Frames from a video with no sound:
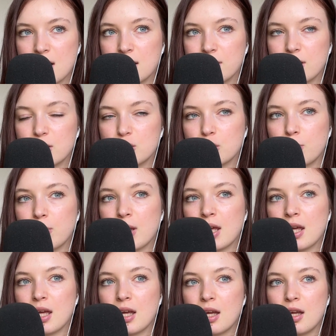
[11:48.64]
This should
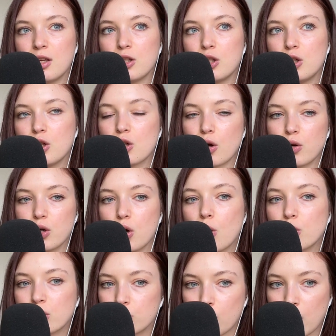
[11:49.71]
be, you go
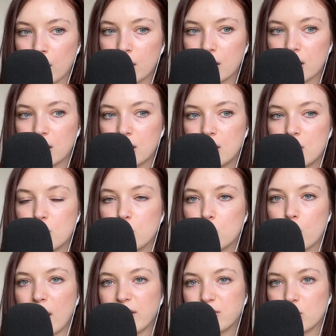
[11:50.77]
to work,
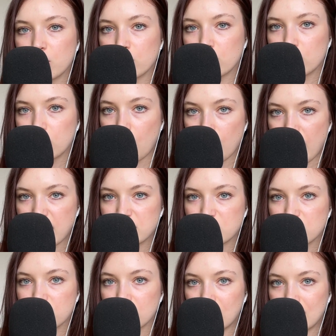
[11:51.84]
you have your
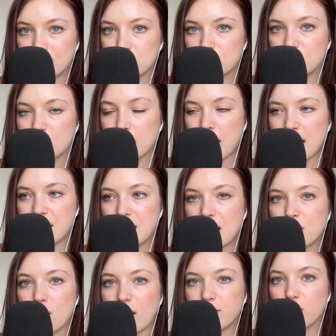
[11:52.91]
romantic relationship, and then
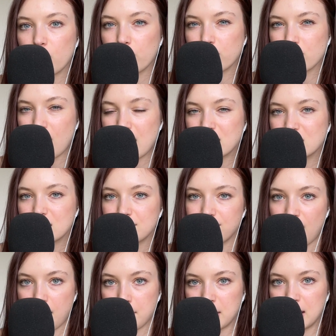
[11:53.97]
you have your friends,
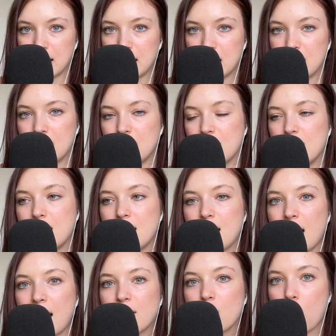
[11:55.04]
family,
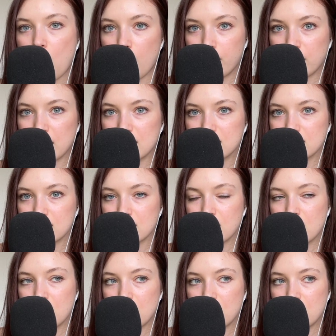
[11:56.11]
and hobbies.